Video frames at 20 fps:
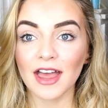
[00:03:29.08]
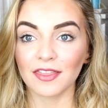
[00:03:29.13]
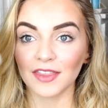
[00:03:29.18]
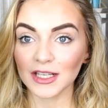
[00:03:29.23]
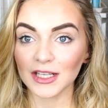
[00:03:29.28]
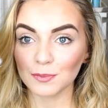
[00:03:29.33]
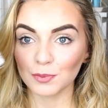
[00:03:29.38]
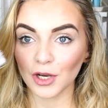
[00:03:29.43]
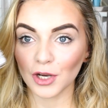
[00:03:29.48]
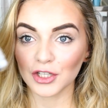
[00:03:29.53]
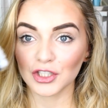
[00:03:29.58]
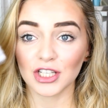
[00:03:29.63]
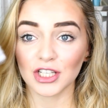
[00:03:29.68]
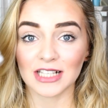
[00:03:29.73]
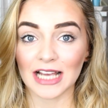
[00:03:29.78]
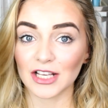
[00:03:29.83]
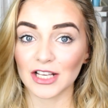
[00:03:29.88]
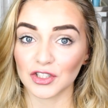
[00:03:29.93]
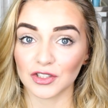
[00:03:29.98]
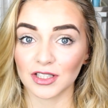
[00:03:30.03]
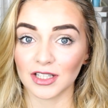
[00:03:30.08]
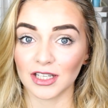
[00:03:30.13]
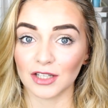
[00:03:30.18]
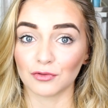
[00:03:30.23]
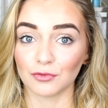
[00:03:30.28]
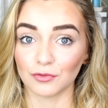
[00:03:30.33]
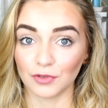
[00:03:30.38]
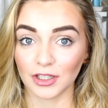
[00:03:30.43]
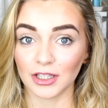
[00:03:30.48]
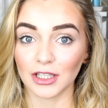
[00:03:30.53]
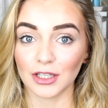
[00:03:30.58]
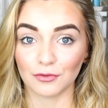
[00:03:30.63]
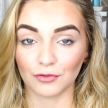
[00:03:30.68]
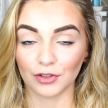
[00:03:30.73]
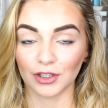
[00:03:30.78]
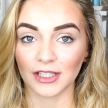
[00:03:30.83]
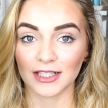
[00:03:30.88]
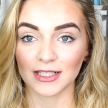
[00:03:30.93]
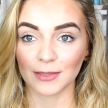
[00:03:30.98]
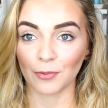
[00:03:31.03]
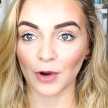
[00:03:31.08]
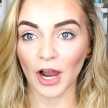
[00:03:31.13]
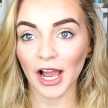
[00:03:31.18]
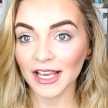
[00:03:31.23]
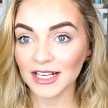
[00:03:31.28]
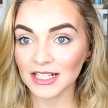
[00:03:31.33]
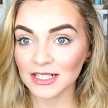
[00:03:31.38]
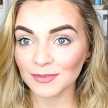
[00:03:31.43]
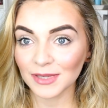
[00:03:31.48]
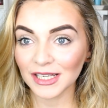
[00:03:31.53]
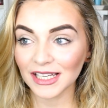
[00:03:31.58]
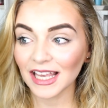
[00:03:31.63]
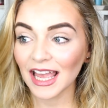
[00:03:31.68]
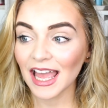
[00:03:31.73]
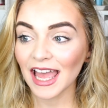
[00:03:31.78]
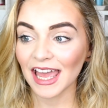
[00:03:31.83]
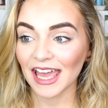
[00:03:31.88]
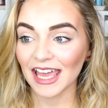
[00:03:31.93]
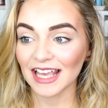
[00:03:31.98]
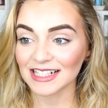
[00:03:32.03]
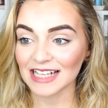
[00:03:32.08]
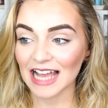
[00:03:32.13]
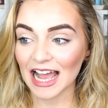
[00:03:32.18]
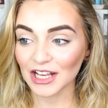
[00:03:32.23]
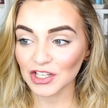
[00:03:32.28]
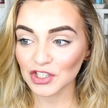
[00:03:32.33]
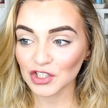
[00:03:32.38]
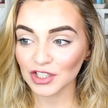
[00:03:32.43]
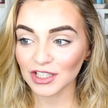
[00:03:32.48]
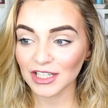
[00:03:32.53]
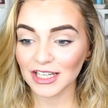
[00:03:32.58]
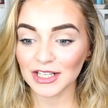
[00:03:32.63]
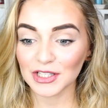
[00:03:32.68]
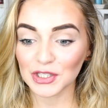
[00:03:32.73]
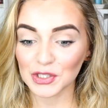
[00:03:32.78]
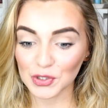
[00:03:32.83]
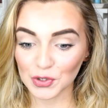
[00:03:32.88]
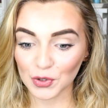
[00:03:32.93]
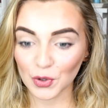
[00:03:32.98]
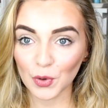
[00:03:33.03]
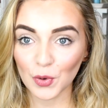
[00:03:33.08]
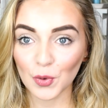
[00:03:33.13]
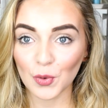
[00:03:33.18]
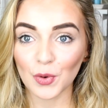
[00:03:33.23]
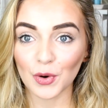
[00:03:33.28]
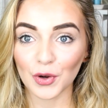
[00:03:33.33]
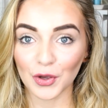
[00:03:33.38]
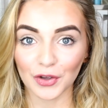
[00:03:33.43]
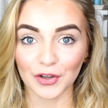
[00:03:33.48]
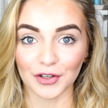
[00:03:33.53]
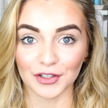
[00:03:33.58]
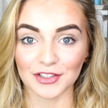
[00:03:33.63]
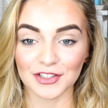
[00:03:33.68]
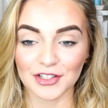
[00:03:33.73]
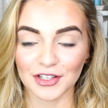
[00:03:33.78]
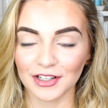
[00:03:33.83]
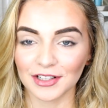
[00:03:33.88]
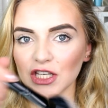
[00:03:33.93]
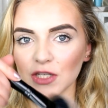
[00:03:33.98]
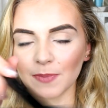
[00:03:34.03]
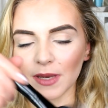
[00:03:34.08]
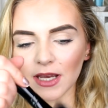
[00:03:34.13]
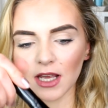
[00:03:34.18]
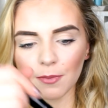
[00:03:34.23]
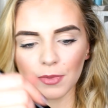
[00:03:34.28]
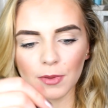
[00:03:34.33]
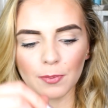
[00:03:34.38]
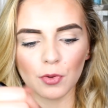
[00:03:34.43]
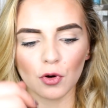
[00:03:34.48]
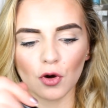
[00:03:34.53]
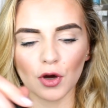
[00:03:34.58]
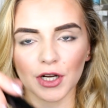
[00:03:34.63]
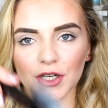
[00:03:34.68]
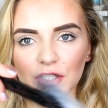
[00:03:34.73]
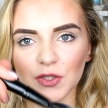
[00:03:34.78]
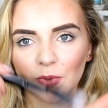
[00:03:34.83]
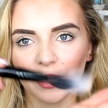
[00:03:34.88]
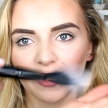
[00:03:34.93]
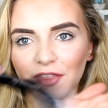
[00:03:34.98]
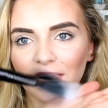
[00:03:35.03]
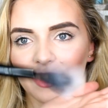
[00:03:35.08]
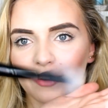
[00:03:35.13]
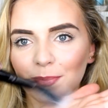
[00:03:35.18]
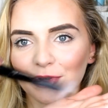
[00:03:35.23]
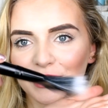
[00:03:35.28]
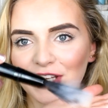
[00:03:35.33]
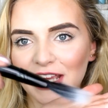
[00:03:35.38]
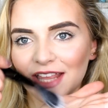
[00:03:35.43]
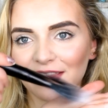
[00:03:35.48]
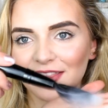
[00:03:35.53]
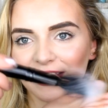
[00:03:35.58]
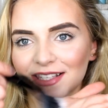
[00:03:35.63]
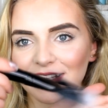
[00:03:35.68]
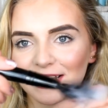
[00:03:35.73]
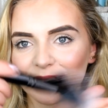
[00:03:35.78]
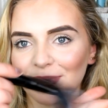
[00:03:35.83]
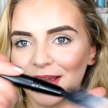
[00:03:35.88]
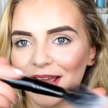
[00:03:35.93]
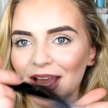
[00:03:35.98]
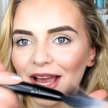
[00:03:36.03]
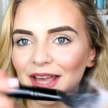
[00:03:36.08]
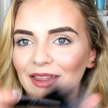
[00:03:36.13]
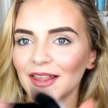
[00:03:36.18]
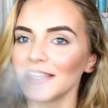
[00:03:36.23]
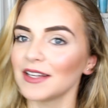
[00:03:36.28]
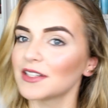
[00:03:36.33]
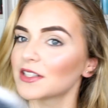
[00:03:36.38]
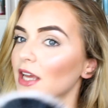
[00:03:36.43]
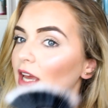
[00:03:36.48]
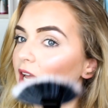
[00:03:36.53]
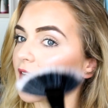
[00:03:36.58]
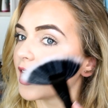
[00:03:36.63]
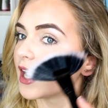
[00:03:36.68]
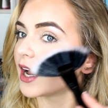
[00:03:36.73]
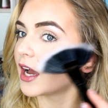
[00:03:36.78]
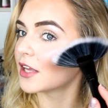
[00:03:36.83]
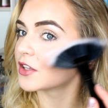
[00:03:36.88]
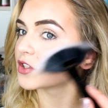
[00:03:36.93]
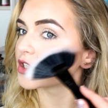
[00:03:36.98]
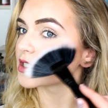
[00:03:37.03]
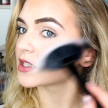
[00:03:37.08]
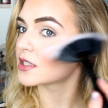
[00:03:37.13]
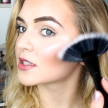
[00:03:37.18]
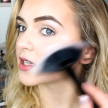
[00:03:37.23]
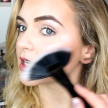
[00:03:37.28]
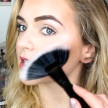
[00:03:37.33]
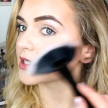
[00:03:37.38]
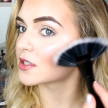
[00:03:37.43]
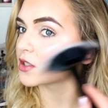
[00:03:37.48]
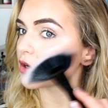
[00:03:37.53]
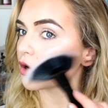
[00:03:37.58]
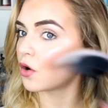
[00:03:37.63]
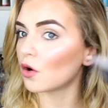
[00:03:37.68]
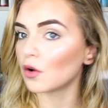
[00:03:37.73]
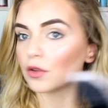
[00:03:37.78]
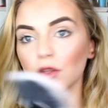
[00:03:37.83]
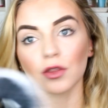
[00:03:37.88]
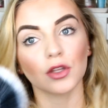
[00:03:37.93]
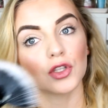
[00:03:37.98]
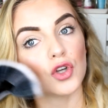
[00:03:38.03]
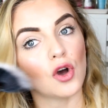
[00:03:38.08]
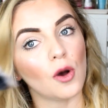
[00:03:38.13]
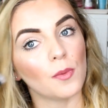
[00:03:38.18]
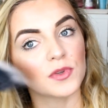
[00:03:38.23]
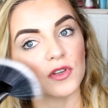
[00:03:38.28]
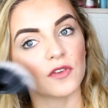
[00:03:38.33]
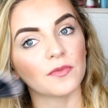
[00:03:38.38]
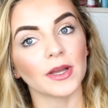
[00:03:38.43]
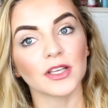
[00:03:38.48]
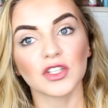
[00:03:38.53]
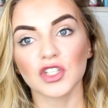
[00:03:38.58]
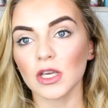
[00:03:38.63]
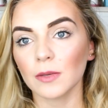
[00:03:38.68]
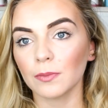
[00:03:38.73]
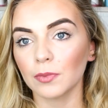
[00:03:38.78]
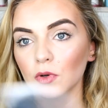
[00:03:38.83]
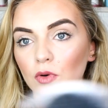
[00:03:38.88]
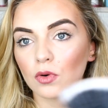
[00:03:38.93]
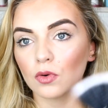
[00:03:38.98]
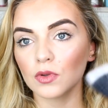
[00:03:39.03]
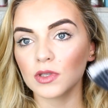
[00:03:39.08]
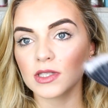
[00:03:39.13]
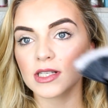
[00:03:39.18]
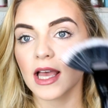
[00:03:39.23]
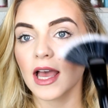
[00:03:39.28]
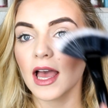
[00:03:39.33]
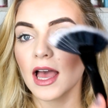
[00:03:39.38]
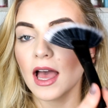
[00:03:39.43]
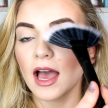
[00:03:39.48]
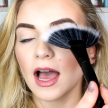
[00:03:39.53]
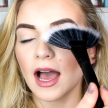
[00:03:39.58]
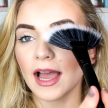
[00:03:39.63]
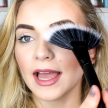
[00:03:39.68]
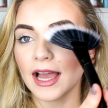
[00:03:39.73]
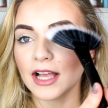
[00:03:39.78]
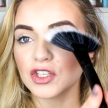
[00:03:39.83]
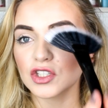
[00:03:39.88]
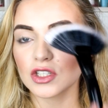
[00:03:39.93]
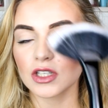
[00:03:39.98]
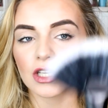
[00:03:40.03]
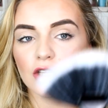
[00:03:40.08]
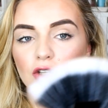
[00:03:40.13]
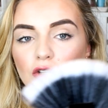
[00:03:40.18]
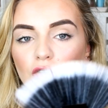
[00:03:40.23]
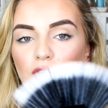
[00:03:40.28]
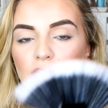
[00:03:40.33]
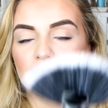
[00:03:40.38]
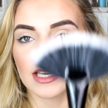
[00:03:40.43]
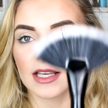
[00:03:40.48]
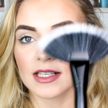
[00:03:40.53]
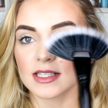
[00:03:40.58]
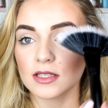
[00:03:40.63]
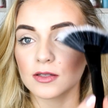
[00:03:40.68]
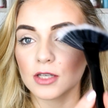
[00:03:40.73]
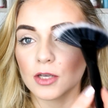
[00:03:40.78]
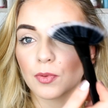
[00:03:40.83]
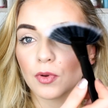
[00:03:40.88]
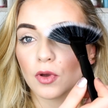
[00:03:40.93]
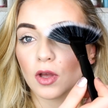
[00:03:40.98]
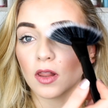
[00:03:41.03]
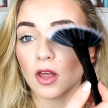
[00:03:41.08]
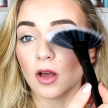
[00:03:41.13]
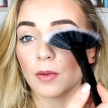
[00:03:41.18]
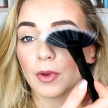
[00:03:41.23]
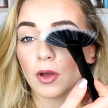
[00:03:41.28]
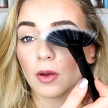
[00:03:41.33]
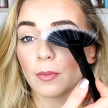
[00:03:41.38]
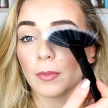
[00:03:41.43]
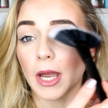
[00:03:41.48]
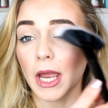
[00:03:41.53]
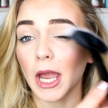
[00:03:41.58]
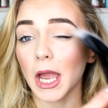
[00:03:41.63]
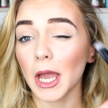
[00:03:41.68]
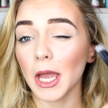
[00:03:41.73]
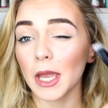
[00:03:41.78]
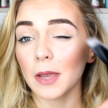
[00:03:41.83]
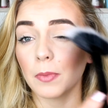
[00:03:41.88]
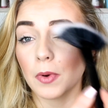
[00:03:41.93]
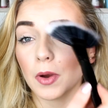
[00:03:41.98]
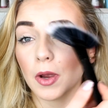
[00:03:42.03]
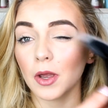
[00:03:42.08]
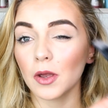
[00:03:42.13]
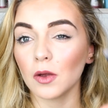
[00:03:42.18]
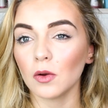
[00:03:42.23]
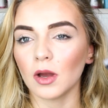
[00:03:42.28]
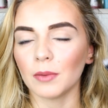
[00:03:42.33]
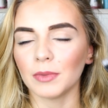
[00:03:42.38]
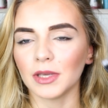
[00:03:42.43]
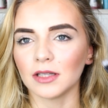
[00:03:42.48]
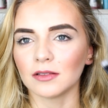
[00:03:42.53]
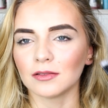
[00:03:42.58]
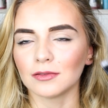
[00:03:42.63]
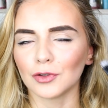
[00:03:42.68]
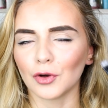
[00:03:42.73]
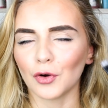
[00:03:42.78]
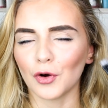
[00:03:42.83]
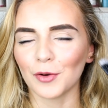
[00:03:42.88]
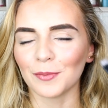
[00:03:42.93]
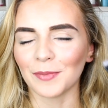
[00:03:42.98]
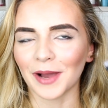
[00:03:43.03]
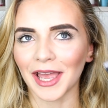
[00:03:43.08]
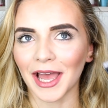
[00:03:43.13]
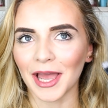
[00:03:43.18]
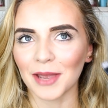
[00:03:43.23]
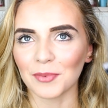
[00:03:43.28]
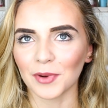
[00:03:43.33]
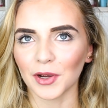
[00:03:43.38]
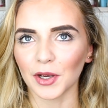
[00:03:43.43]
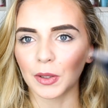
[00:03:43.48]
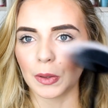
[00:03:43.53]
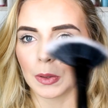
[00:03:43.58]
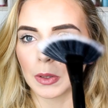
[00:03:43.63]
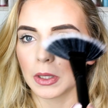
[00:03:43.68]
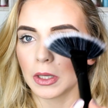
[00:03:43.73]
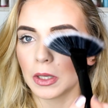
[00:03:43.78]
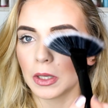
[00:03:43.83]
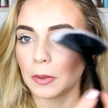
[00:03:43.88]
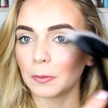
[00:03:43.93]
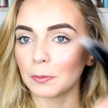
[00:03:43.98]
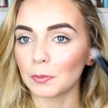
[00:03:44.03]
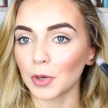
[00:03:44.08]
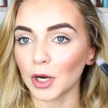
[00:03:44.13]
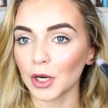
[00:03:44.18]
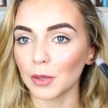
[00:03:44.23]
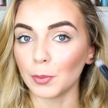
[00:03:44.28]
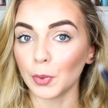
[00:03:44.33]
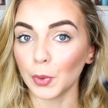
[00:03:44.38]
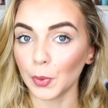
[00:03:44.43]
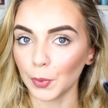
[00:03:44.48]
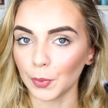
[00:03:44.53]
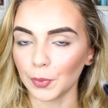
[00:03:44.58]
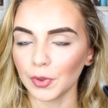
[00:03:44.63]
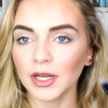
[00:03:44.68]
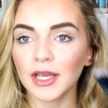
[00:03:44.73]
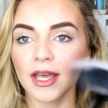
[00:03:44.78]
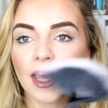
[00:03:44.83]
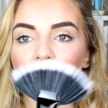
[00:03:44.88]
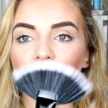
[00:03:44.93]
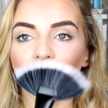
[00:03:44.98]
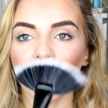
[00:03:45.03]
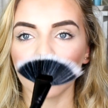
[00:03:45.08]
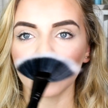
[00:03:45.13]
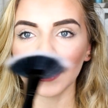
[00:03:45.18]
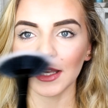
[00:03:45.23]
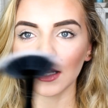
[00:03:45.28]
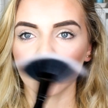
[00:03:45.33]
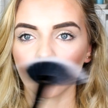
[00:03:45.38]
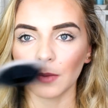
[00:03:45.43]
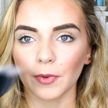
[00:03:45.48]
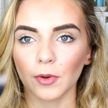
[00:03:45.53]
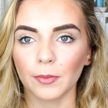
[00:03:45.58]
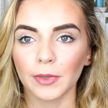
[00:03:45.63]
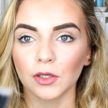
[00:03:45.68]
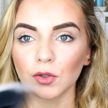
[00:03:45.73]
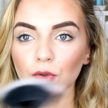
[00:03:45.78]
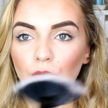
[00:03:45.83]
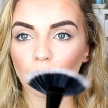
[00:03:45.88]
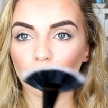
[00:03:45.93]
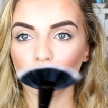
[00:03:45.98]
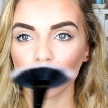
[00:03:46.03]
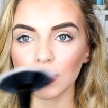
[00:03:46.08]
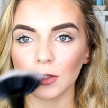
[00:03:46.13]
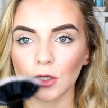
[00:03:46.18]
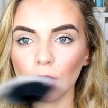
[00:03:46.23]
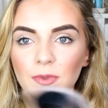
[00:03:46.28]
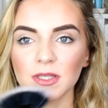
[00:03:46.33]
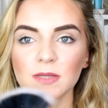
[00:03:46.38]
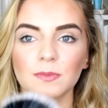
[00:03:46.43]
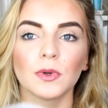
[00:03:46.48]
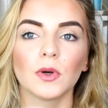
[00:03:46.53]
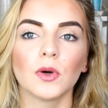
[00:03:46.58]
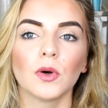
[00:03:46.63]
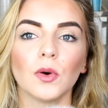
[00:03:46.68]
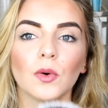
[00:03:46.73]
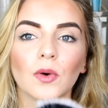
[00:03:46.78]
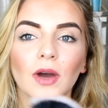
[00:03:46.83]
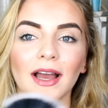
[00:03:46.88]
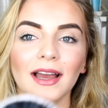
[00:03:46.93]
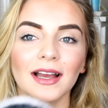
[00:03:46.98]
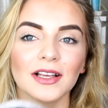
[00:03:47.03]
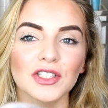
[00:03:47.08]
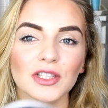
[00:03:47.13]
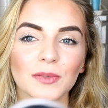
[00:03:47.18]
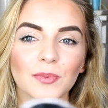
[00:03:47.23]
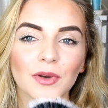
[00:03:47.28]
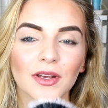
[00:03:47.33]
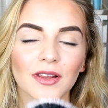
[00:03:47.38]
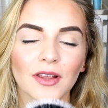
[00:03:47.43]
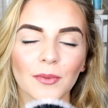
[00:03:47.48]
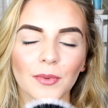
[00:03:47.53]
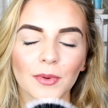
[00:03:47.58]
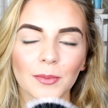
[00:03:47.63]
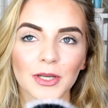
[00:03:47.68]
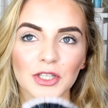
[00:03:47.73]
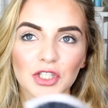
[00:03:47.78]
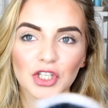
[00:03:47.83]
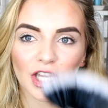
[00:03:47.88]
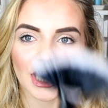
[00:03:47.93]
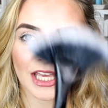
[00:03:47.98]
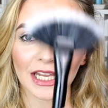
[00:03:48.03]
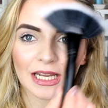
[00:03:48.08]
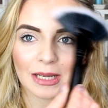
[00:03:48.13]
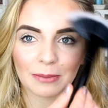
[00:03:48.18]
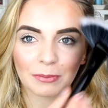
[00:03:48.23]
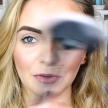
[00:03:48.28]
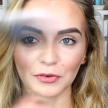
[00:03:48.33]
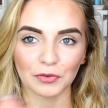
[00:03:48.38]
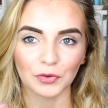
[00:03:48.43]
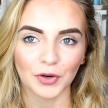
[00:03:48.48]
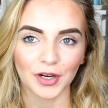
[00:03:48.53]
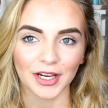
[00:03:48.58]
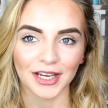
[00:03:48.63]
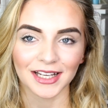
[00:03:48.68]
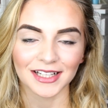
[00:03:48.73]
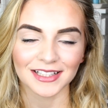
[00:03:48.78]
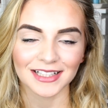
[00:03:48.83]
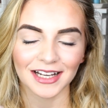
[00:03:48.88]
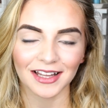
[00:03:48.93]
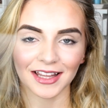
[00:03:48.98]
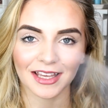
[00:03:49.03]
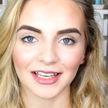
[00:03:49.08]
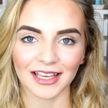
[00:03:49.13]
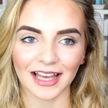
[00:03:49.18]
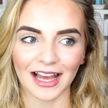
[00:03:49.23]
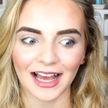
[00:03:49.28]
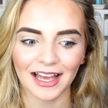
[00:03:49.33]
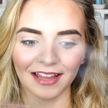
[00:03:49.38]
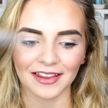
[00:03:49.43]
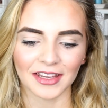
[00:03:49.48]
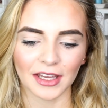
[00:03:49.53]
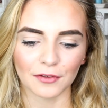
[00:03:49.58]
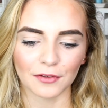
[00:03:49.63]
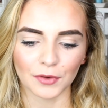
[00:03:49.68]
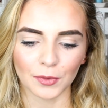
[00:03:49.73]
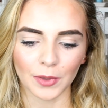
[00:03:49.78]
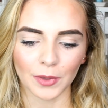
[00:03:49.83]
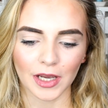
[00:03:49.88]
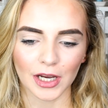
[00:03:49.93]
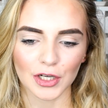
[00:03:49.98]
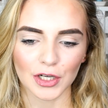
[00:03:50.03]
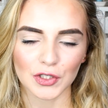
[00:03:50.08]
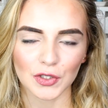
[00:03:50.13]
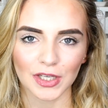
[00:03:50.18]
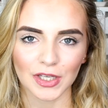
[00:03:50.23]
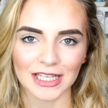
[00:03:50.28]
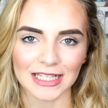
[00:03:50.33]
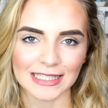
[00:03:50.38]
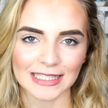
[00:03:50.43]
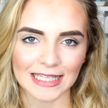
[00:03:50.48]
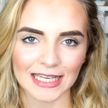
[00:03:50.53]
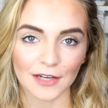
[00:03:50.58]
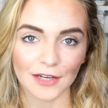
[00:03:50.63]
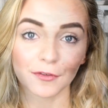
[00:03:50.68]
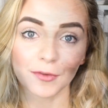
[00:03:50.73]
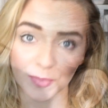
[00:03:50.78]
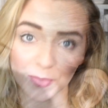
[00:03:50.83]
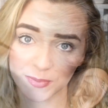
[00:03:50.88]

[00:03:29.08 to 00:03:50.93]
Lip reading: this brush has actually really surprised me. It's actually so good. I just pick up the product with it, pretend this is my highlight, and just dust it on the tops of my cheekbones. I actually use this to put a little bit on my eyebrow, I mean not on my eyebrow, brow bone, and then a little bit on my nose, cupid's bow. I actually put a little bit on my chin and my forehead. I like highlight everywhere so you can see it from